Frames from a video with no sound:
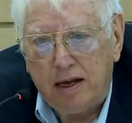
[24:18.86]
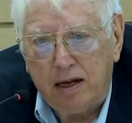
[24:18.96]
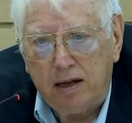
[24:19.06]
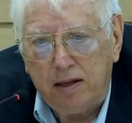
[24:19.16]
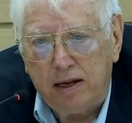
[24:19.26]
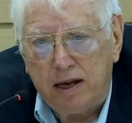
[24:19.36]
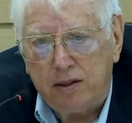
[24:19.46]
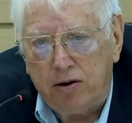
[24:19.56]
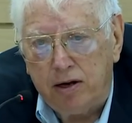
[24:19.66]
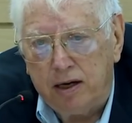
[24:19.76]
They
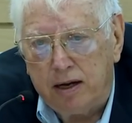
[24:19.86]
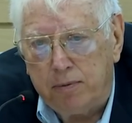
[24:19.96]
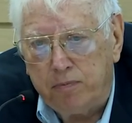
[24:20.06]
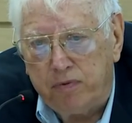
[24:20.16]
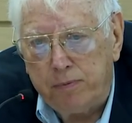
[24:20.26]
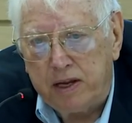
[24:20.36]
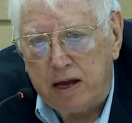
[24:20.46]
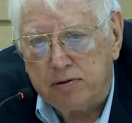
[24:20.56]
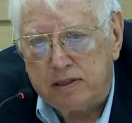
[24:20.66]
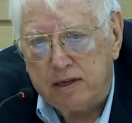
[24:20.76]
get their income from the
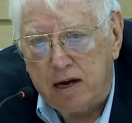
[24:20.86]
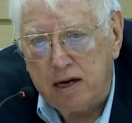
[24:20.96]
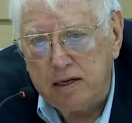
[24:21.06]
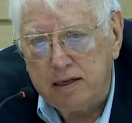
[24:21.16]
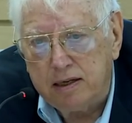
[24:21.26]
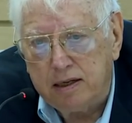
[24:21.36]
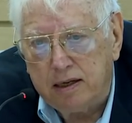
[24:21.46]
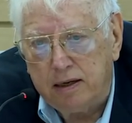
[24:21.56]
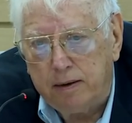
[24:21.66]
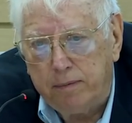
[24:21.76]
outside.
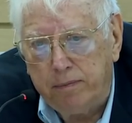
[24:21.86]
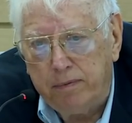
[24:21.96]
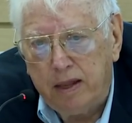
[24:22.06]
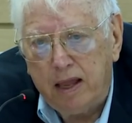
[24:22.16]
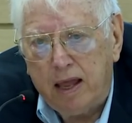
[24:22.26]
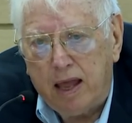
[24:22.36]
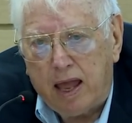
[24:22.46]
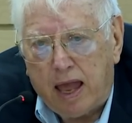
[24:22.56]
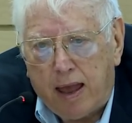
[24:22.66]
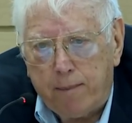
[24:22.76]

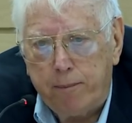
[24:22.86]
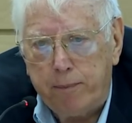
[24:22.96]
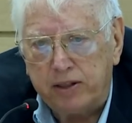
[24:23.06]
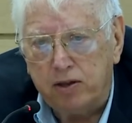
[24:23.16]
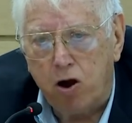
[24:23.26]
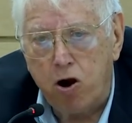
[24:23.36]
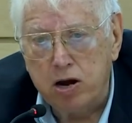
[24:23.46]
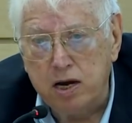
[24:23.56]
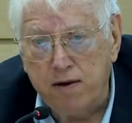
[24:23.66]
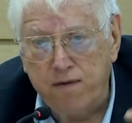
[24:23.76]
But there
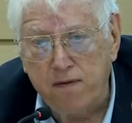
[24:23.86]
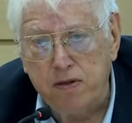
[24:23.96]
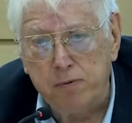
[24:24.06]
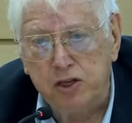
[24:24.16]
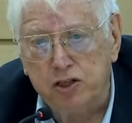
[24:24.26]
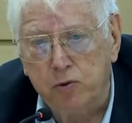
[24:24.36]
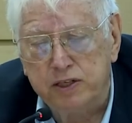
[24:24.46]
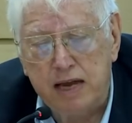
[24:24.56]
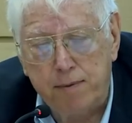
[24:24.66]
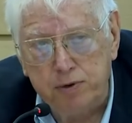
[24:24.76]
aren't enough of them, and so
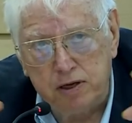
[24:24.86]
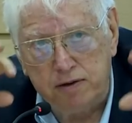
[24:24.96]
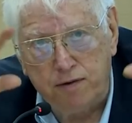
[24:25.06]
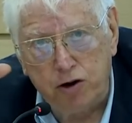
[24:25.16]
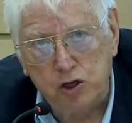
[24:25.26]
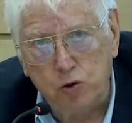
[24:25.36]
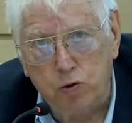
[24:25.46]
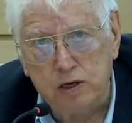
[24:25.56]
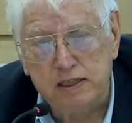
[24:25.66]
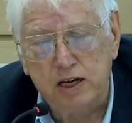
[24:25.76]
what's happened to the various
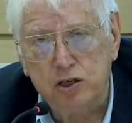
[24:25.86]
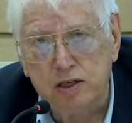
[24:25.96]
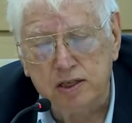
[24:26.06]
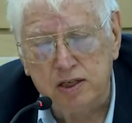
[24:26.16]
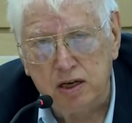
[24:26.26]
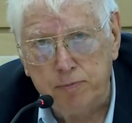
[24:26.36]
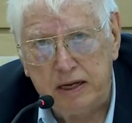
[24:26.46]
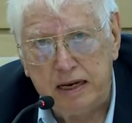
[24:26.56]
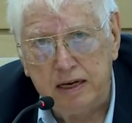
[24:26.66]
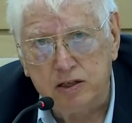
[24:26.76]
organizations is they're
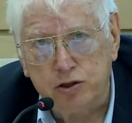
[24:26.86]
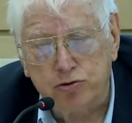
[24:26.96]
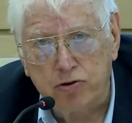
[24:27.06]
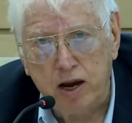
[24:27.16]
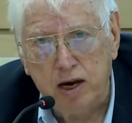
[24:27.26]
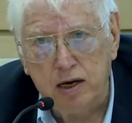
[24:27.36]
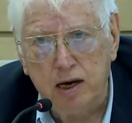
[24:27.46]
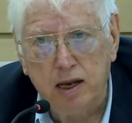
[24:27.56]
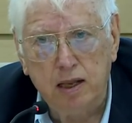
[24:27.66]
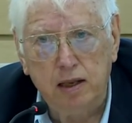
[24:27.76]
beginning to
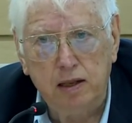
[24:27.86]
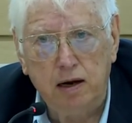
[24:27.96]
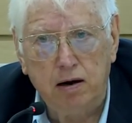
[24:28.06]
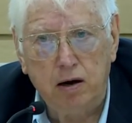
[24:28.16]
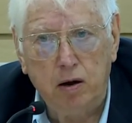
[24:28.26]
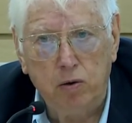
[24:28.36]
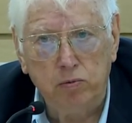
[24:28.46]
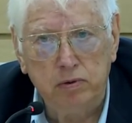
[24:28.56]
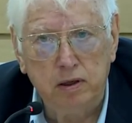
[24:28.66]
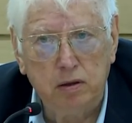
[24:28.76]
train their
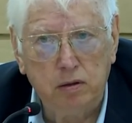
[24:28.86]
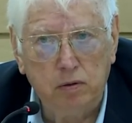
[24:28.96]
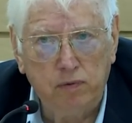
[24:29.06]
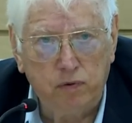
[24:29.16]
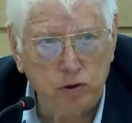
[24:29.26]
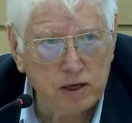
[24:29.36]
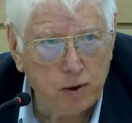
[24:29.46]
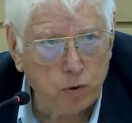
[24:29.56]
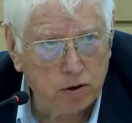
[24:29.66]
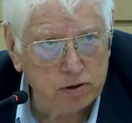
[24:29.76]
own
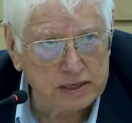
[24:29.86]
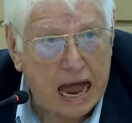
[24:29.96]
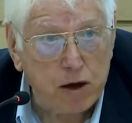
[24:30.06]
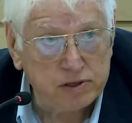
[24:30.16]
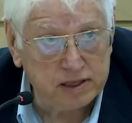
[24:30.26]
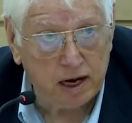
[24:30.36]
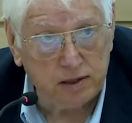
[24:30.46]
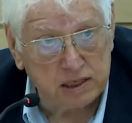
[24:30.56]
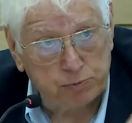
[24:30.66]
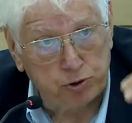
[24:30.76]
full-time workers
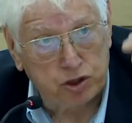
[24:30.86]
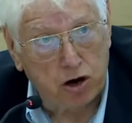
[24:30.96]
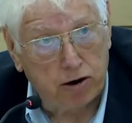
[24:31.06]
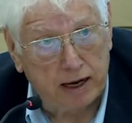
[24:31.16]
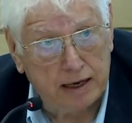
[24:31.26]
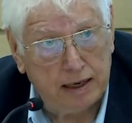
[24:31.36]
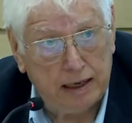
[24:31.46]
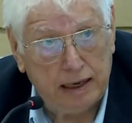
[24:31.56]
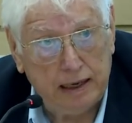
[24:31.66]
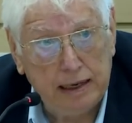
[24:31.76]
outside this Pracharak
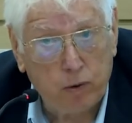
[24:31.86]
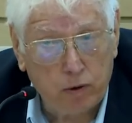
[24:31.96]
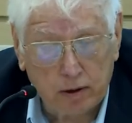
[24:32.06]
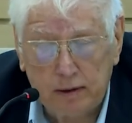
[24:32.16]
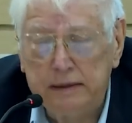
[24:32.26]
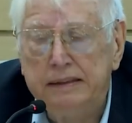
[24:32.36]
network.